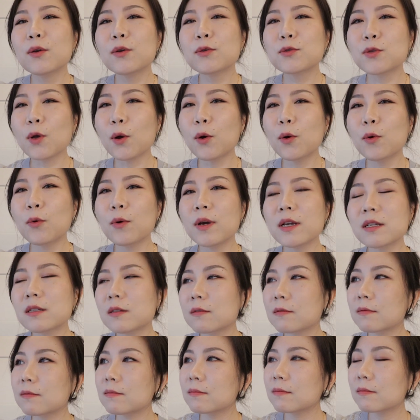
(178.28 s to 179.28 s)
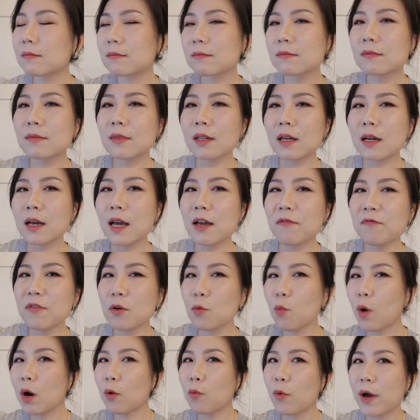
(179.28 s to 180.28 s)
So it's
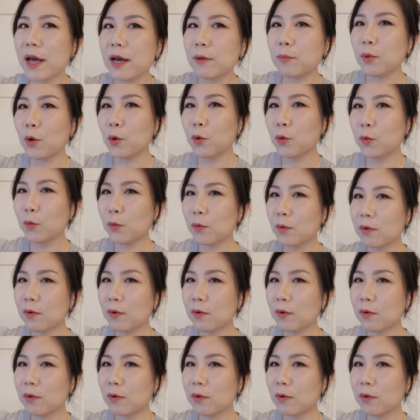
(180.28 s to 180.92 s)
everyone wearable